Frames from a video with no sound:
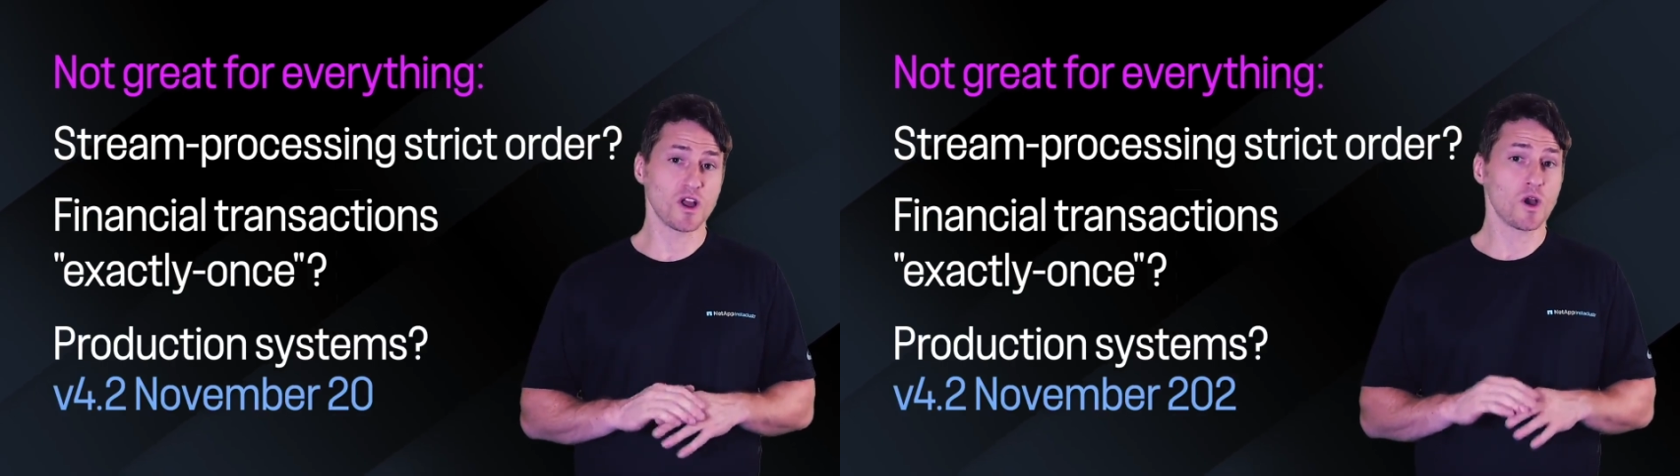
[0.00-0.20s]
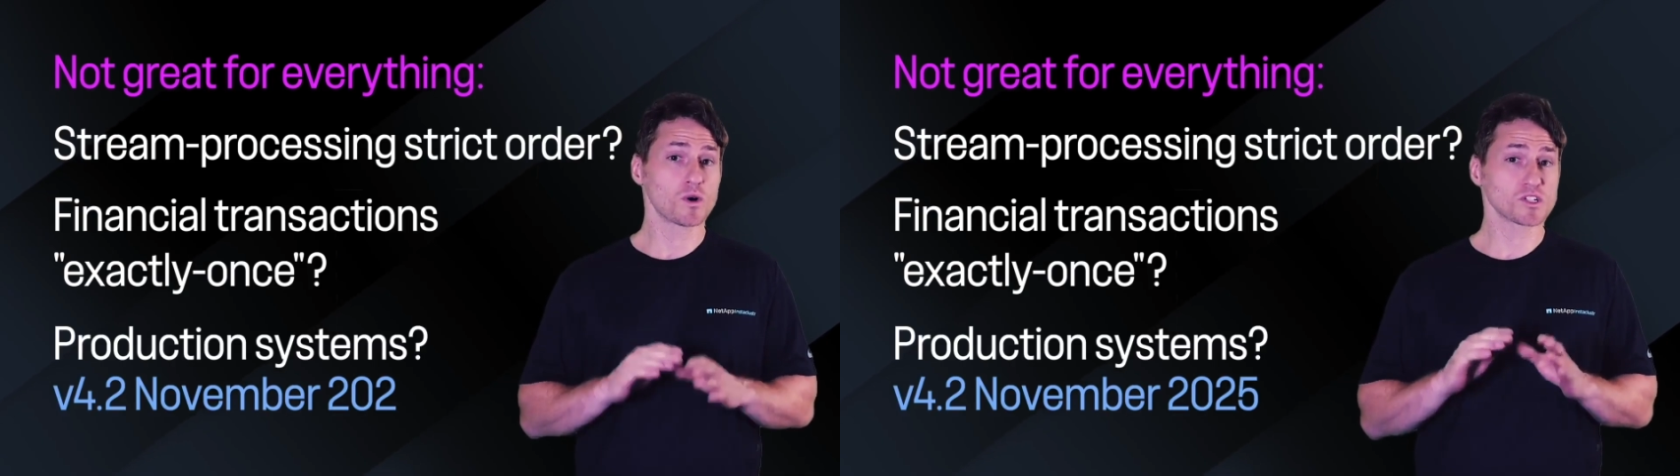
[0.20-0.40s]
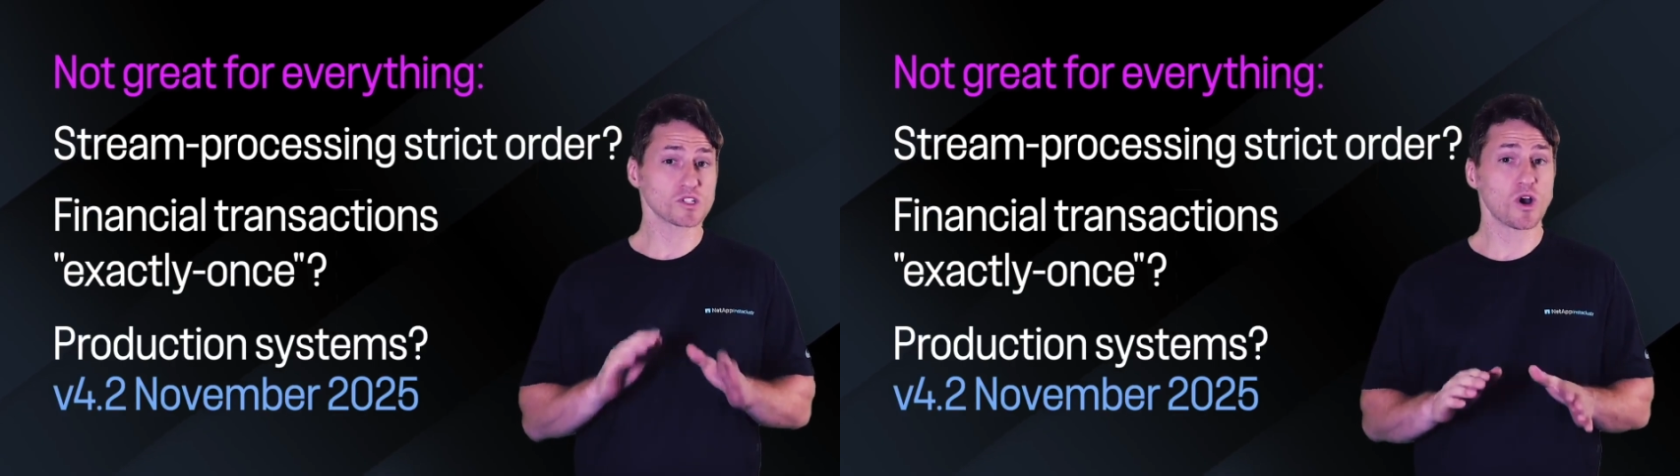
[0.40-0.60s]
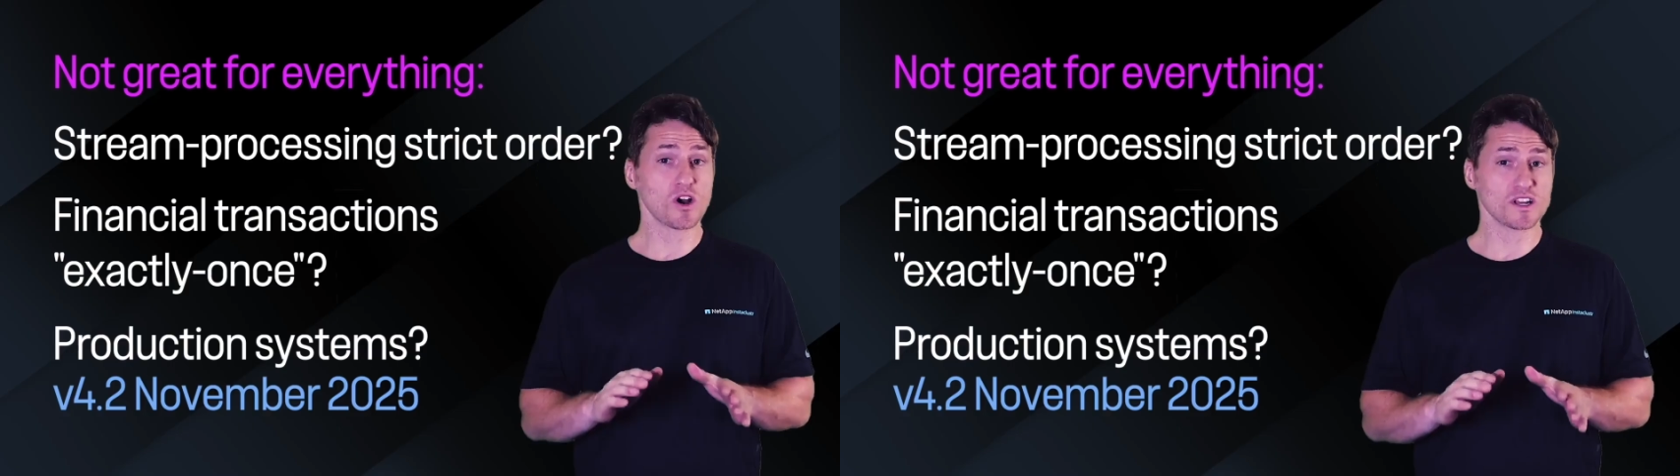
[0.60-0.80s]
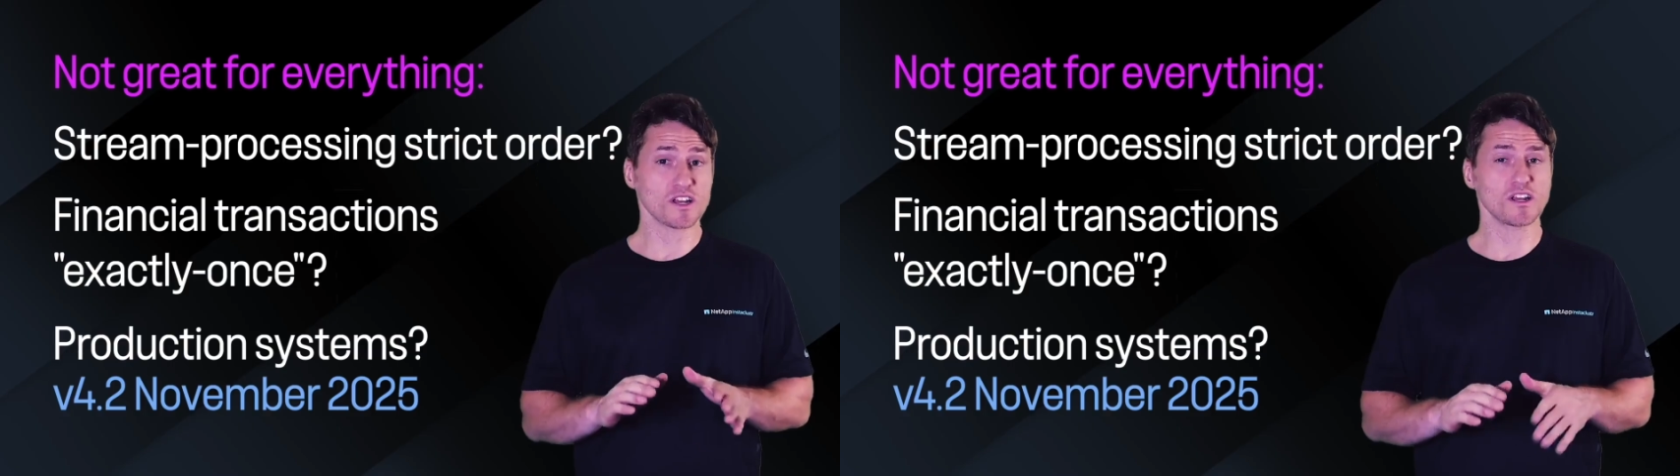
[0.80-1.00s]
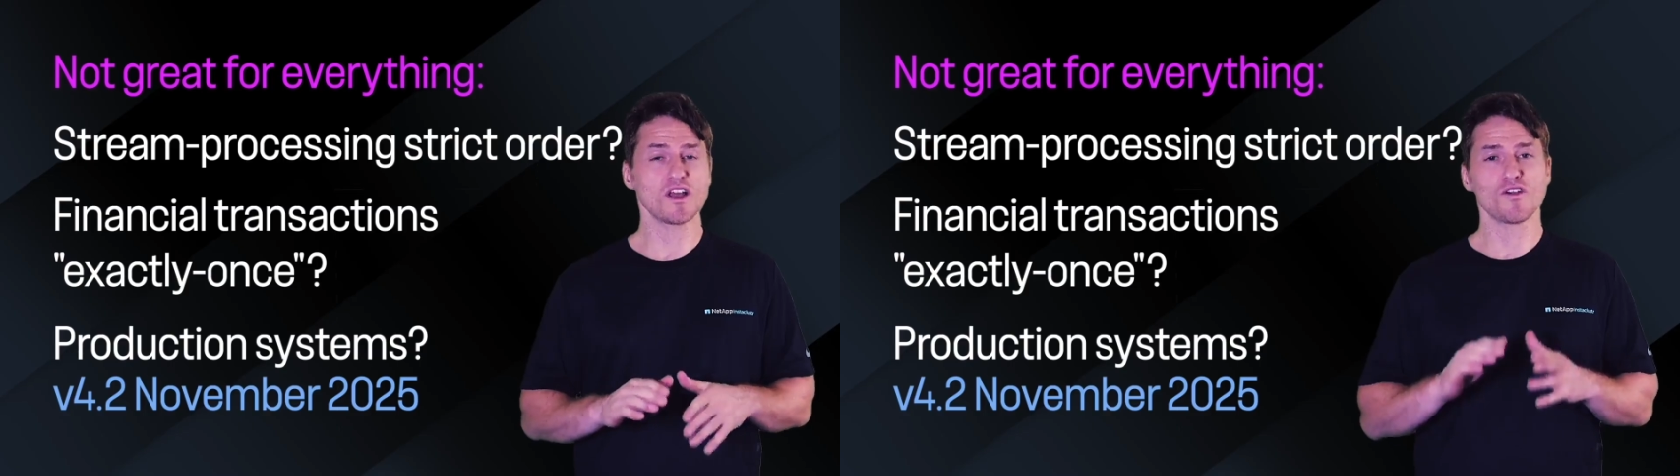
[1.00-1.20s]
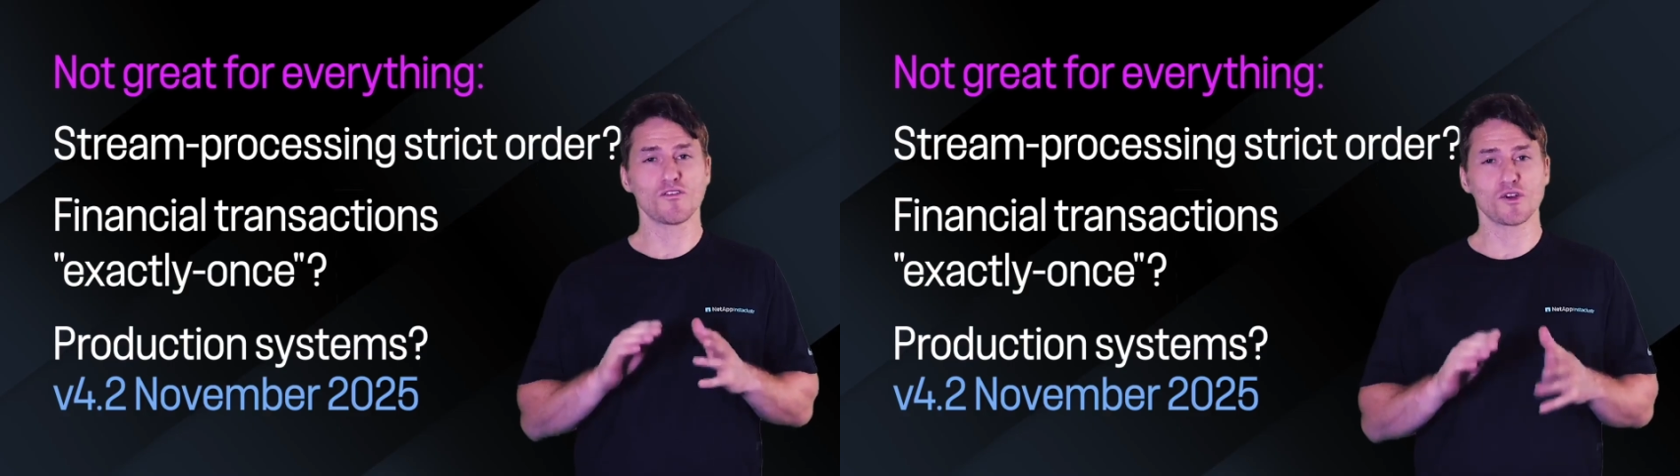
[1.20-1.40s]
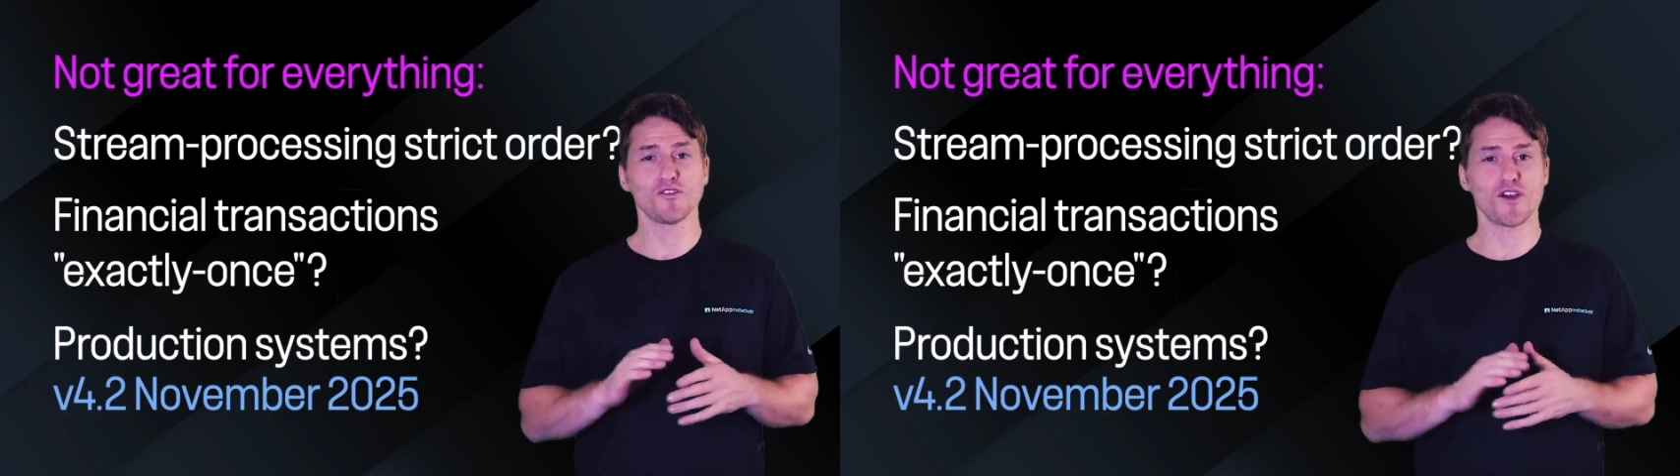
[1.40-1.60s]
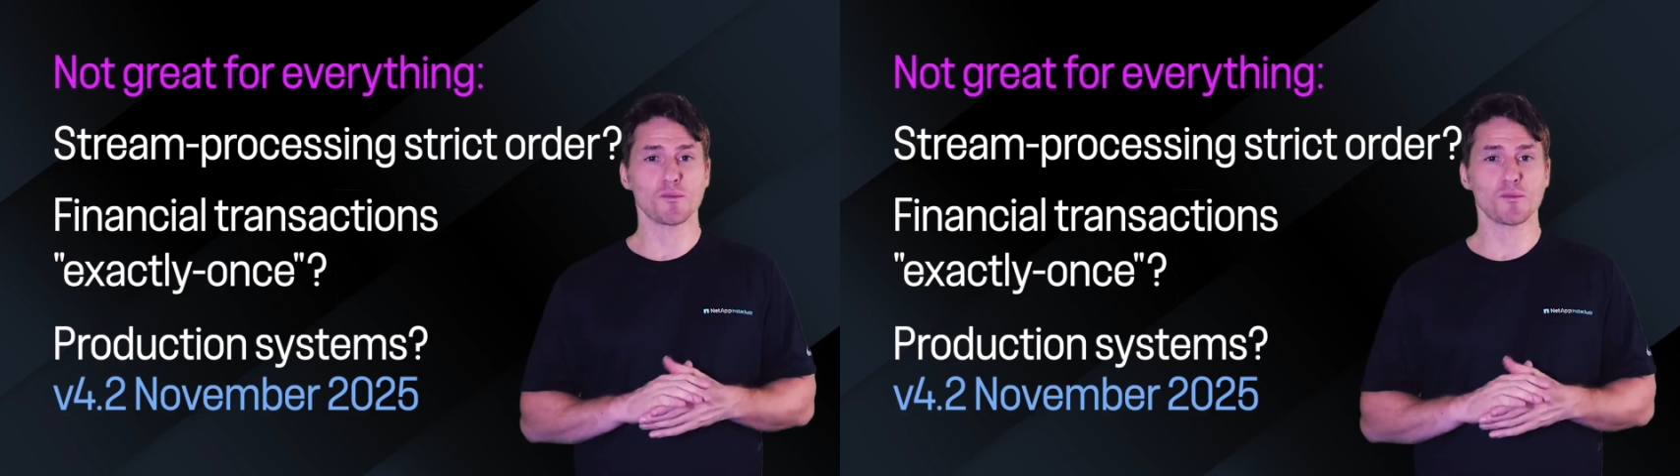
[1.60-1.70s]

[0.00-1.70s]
which is targeted for November